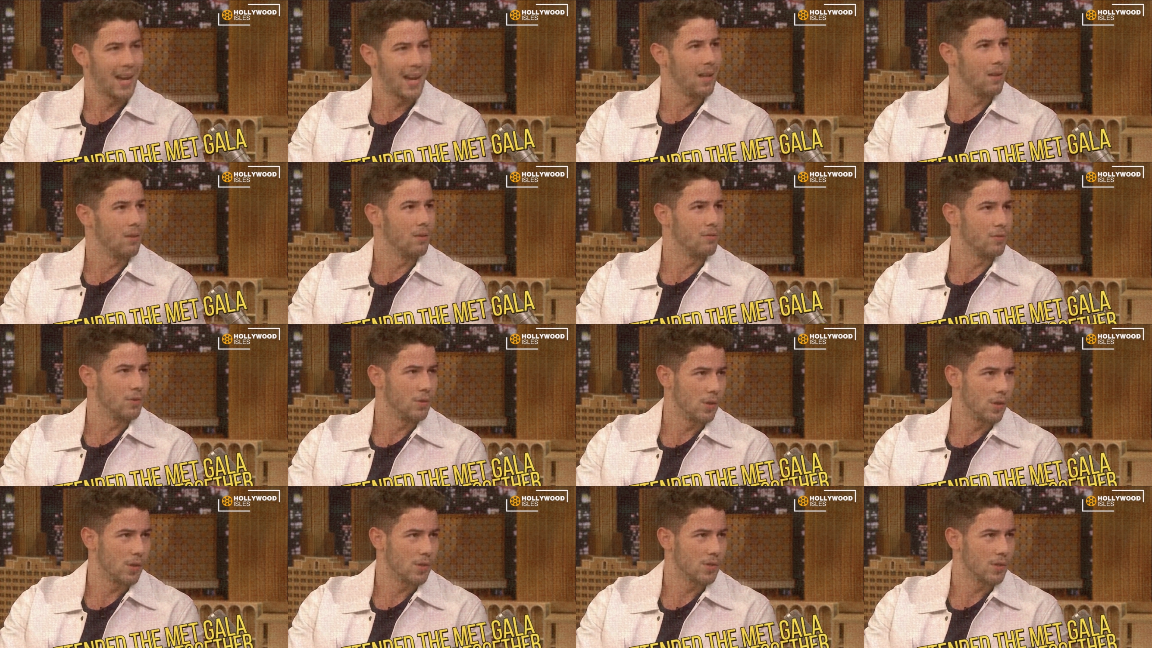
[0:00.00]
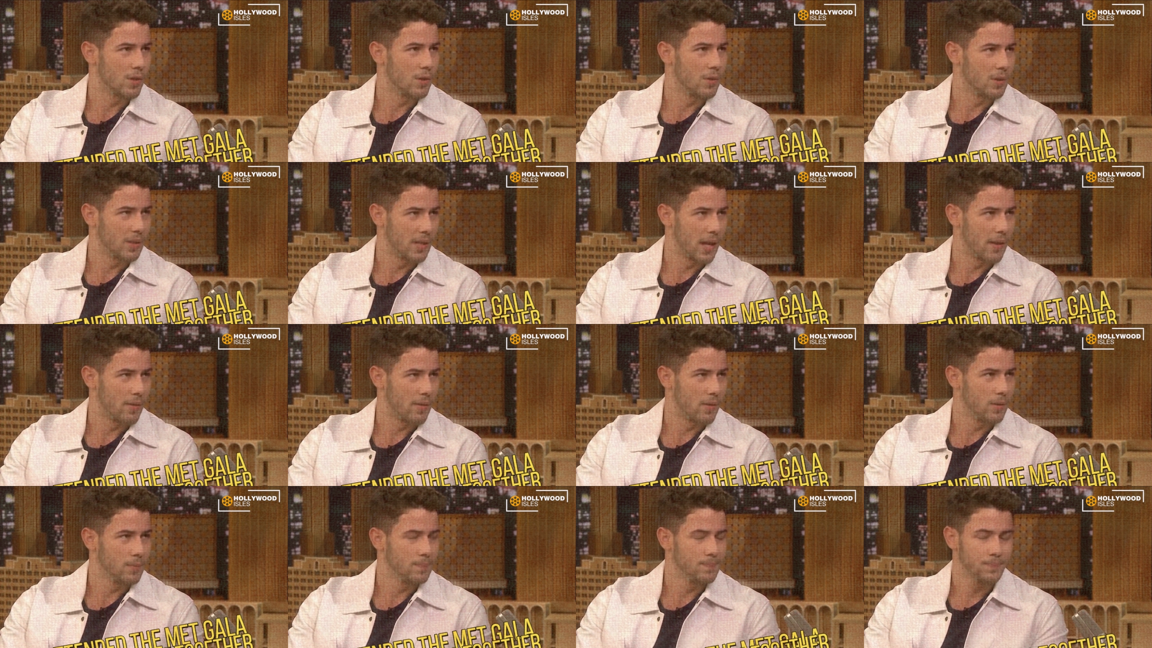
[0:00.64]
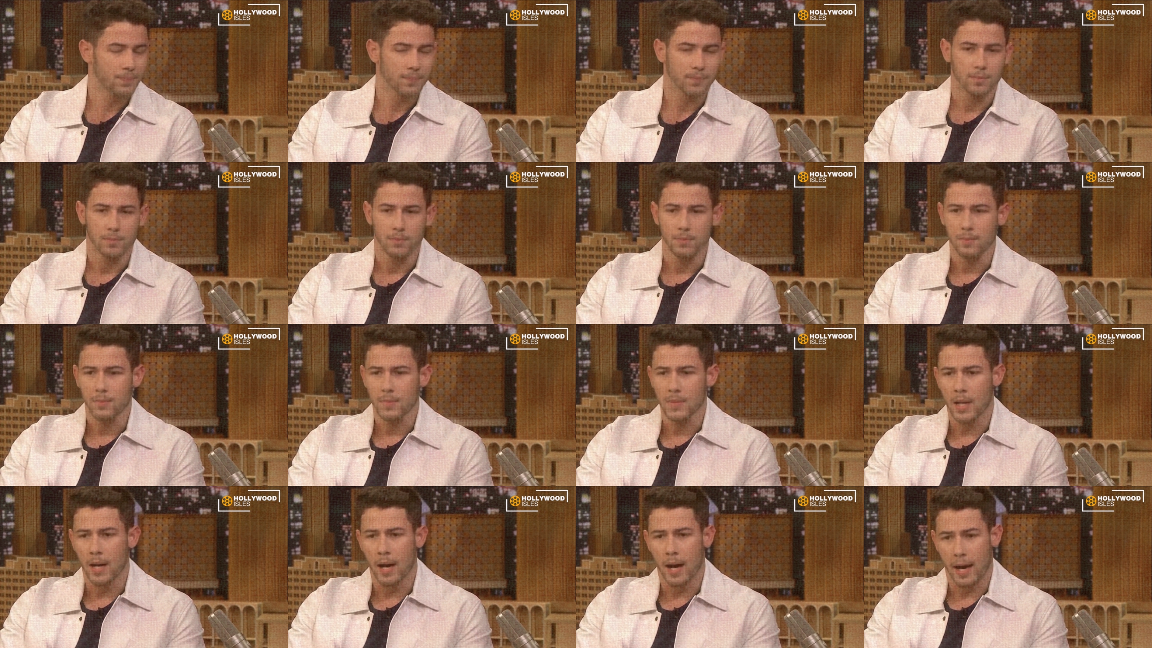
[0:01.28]
Gala a few years ago together. Oh, yeah.
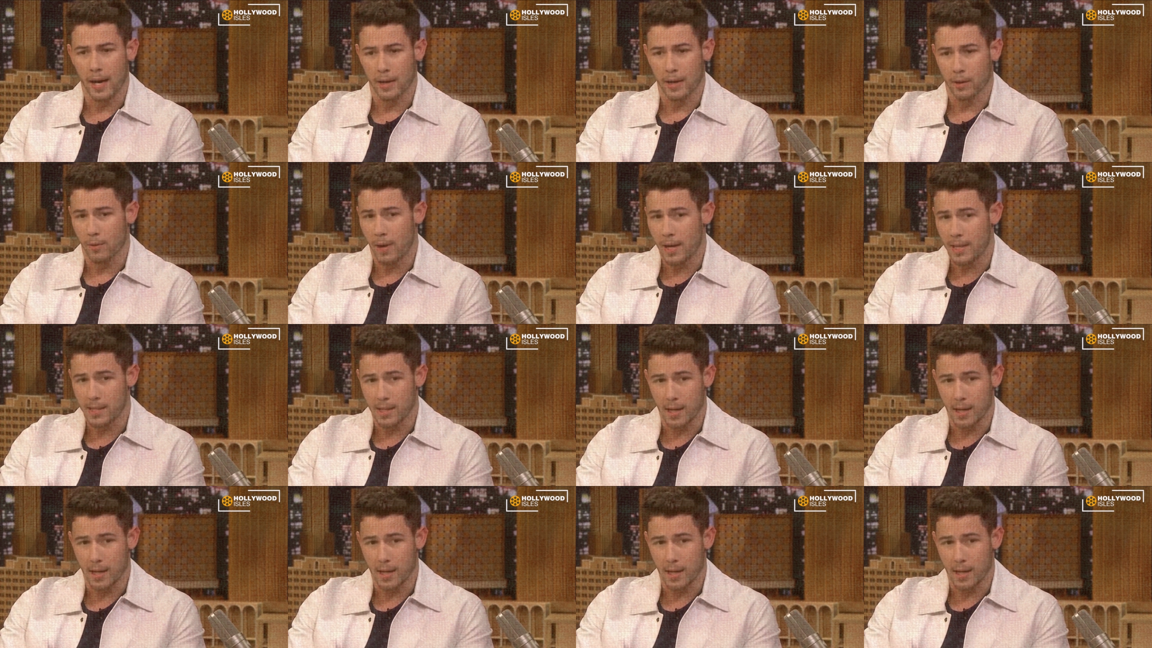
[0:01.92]
Uh, had a great